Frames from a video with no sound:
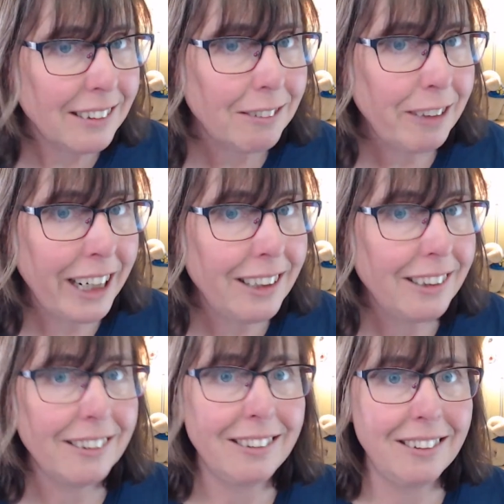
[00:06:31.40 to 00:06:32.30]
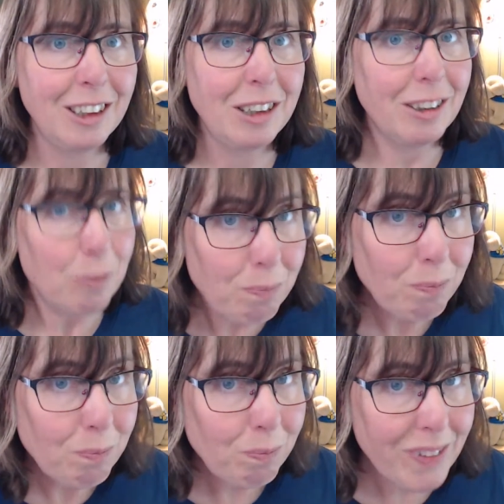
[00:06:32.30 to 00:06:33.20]
Right?
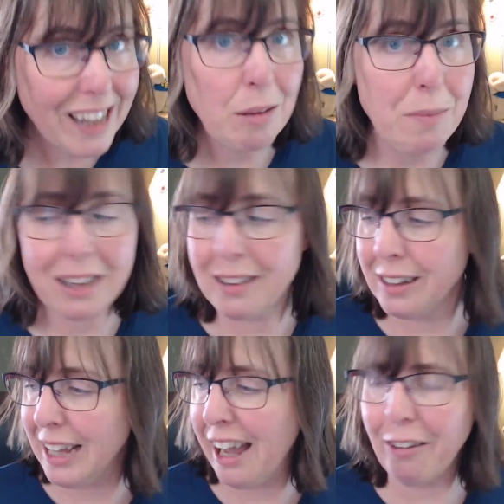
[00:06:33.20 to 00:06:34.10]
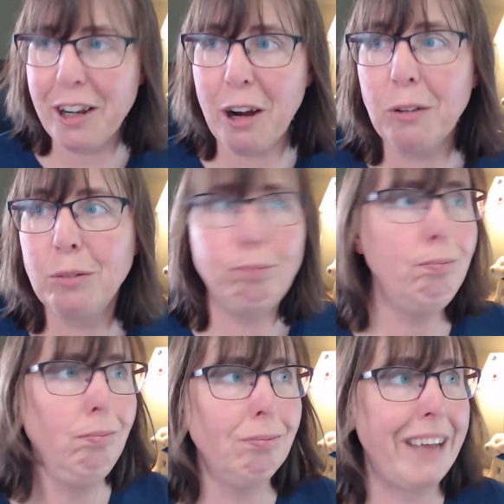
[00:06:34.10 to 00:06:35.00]
That's a myth. I don't know
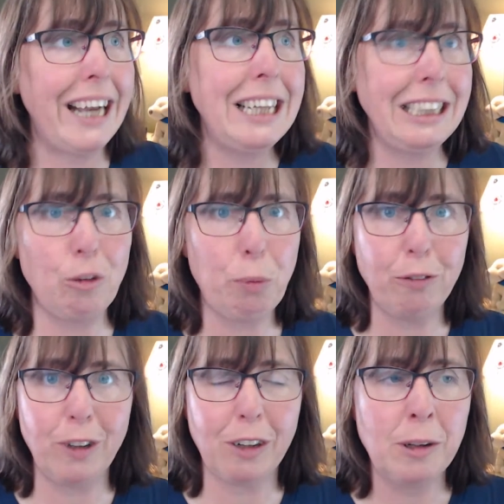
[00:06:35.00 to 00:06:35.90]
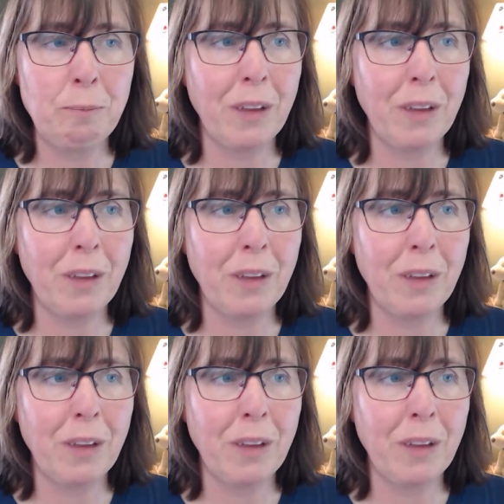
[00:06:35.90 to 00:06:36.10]
anything that's perfect.